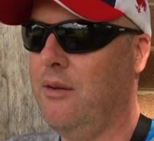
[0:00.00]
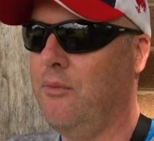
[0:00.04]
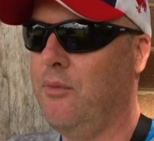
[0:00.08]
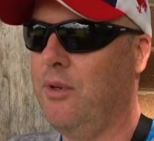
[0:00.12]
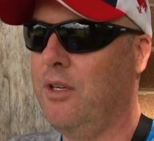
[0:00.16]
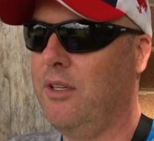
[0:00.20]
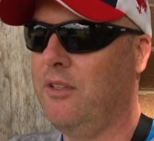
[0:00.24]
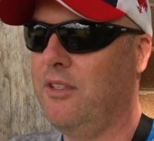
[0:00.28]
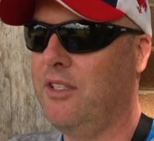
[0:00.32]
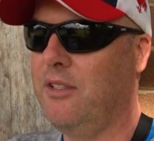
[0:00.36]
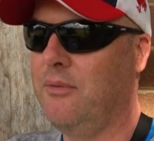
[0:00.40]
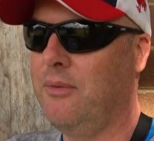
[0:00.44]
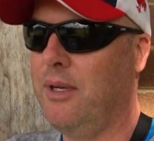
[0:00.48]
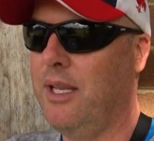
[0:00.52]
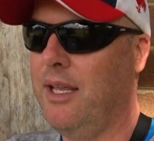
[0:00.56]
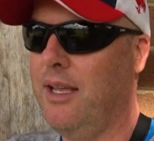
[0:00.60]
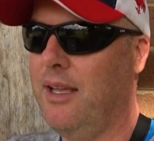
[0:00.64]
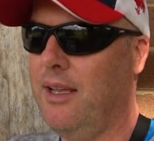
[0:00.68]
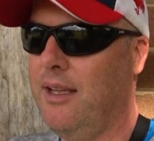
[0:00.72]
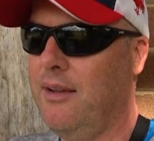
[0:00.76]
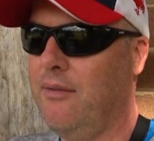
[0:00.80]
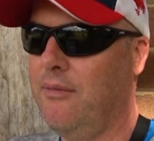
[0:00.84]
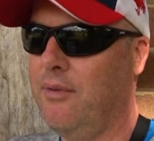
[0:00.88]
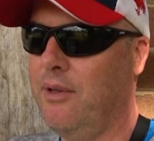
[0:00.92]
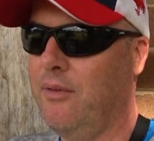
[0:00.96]
What else do we
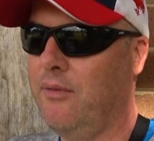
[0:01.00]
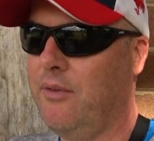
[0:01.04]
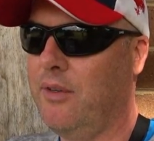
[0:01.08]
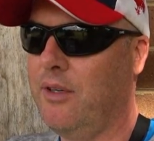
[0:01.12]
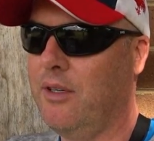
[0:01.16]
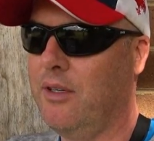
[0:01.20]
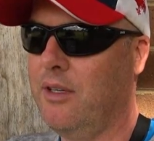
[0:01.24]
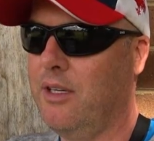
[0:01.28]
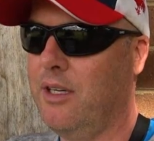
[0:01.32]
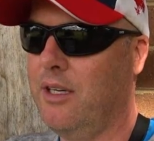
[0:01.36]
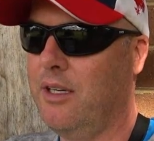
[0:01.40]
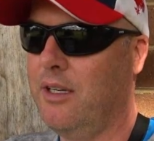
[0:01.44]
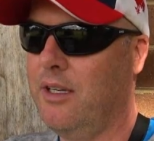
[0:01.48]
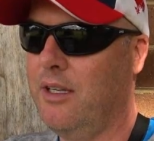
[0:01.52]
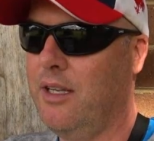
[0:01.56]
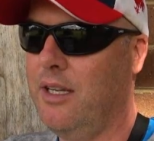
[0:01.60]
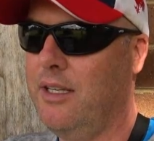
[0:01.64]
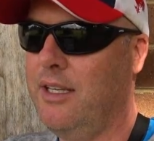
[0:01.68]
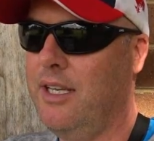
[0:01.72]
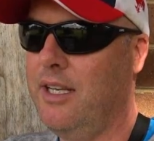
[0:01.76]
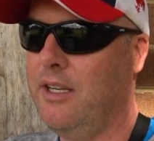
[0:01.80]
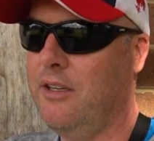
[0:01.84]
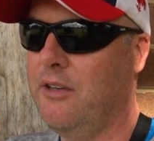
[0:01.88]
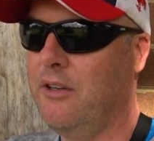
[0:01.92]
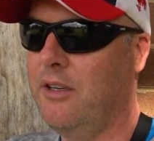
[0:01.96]
have? We've got a
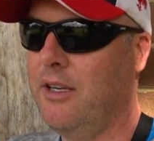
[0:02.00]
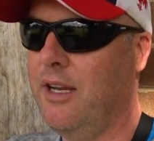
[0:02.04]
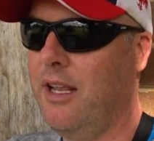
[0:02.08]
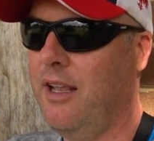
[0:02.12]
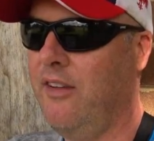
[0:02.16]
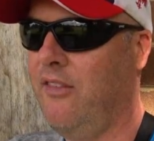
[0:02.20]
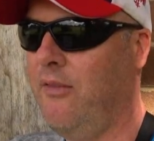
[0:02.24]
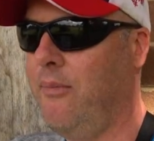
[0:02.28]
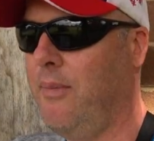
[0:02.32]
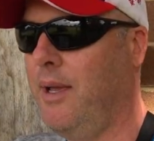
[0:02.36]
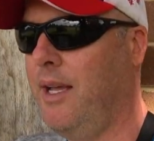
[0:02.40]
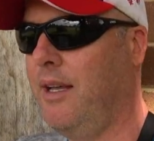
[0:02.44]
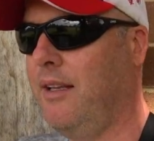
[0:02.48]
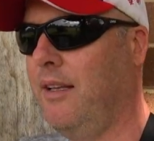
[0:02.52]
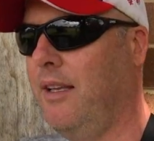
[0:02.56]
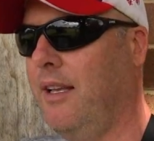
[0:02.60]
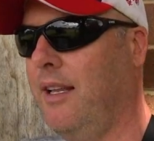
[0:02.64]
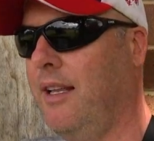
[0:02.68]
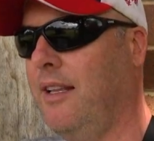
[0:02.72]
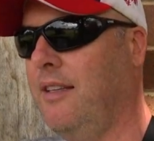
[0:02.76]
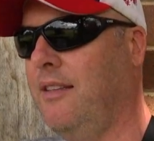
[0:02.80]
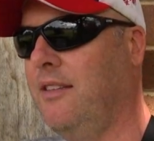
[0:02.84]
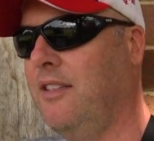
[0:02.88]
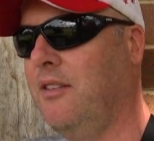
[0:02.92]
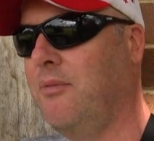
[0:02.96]
Nikon F-mount
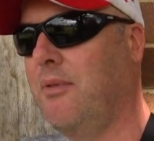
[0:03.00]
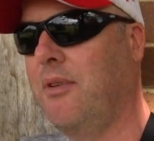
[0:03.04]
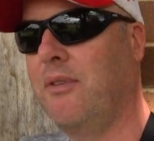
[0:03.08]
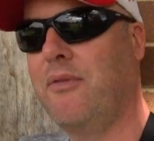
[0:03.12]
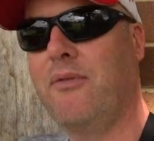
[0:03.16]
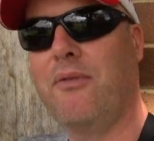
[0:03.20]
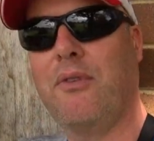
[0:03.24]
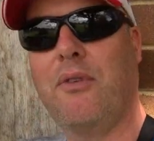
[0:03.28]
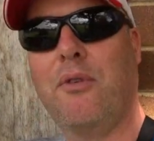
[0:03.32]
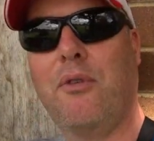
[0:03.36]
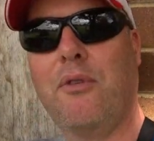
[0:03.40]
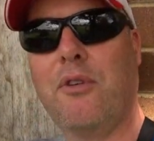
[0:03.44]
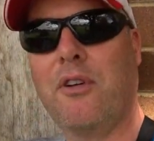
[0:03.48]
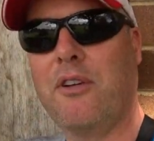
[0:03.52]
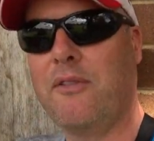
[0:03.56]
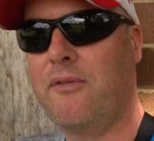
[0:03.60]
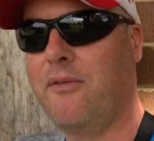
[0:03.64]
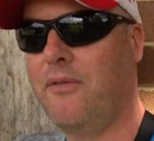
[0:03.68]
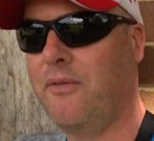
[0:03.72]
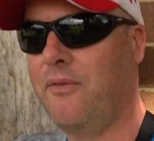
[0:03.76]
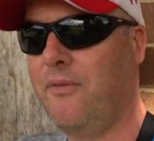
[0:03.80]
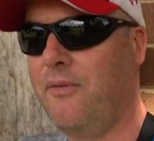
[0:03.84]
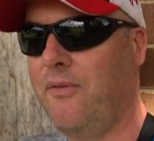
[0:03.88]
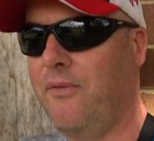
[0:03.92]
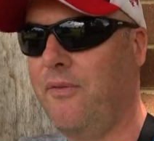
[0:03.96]
lens with
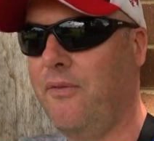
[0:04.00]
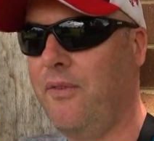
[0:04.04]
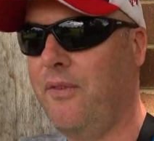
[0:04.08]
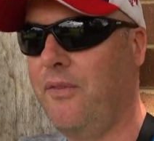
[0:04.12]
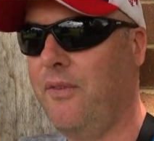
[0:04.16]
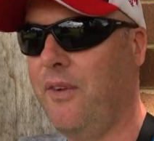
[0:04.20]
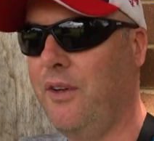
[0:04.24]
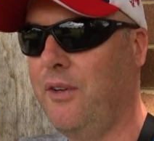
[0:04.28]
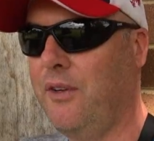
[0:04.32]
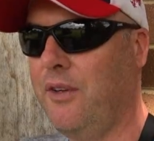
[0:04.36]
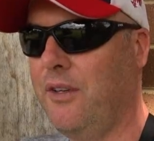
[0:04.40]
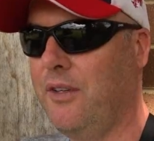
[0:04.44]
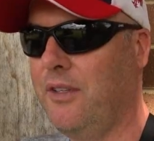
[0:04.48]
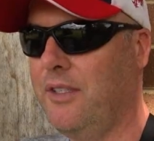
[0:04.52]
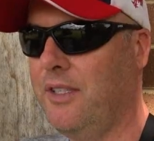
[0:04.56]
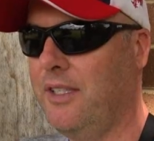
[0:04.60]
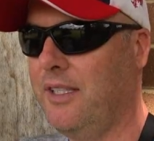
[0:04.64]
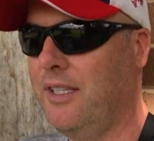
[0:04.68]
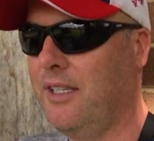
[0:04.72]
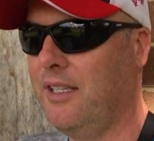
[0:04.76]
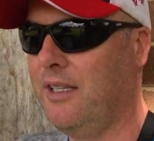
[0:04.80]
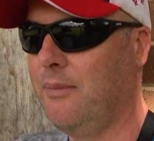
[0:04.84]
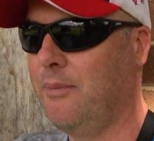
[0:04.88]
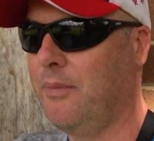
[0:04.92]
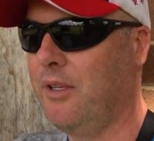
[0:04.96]

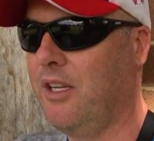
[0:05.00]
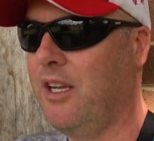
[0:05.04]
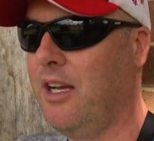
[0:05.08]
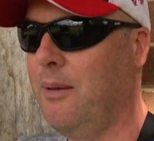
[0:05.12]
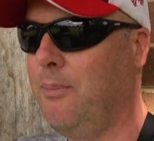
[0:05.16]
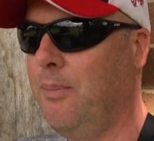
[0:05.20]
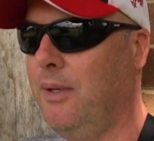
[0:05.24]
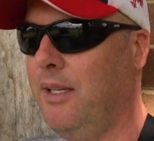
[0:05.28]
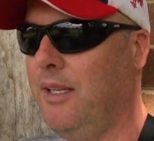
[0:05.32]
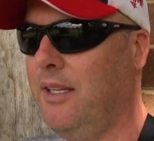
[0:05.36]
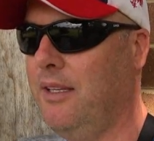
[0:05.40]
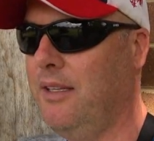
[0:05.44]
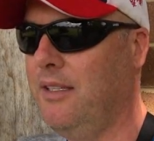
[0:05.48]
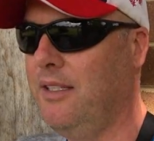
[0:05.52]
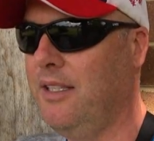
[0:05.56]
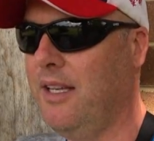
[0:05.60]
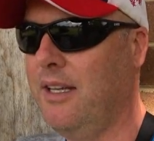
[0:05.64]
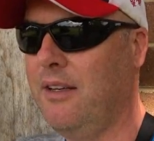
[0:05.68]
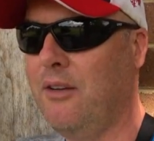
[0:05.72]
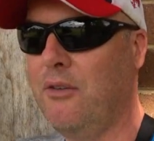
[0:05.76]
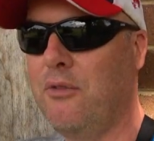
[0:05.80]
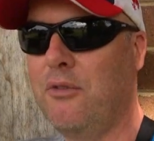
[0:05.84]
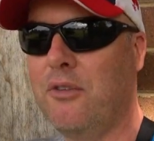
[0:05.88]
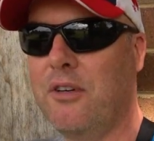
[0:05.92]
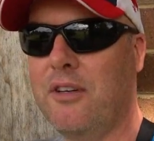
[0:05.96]
autofocus couplings
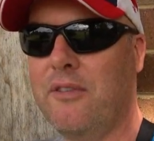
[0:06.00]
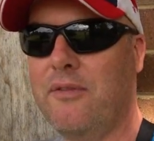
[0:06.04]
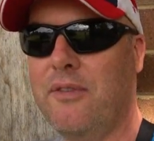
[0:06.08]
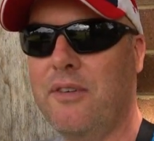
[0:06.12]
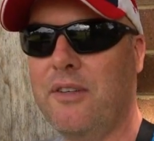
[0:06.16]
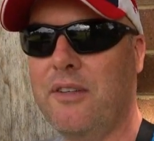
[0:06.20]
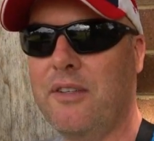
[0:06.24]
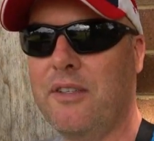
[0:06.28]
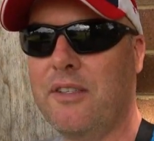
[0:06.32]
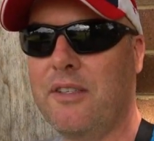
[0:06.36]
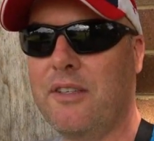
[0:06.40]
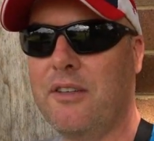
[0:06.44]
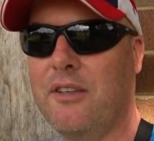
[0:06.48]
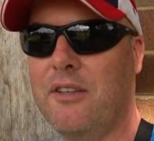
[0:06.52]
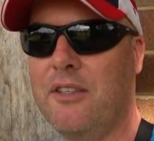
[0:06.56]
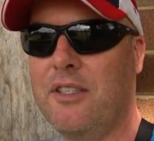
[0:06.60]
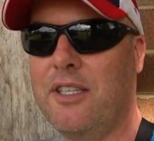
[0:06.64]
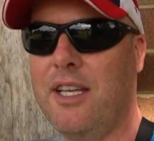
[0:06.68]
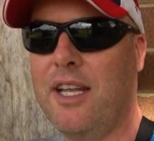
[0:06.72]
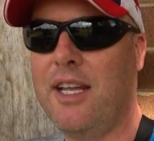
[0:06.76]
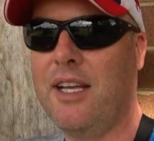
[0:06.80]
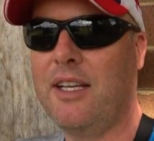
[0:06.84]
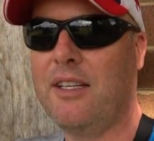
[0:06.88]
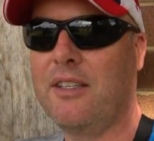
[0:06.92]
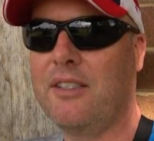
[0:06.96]
and autofocus
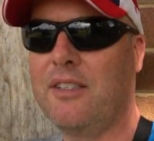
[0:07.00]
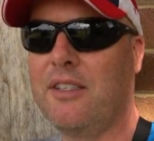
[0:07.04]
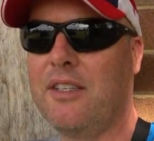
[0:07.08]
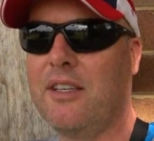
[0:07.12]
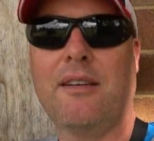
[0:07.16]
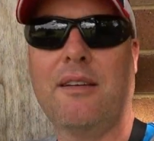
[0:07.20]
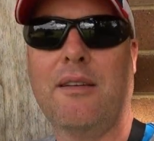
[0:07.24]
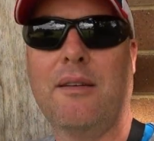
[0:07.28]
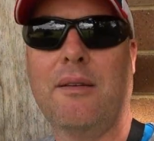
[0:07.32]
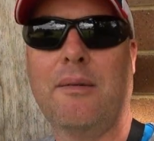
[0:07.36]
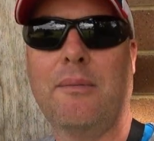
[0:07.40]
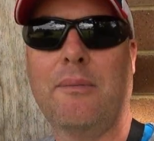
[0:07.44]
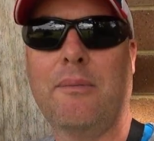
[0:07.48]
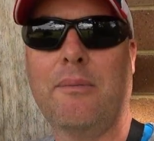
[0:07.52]
contacts. You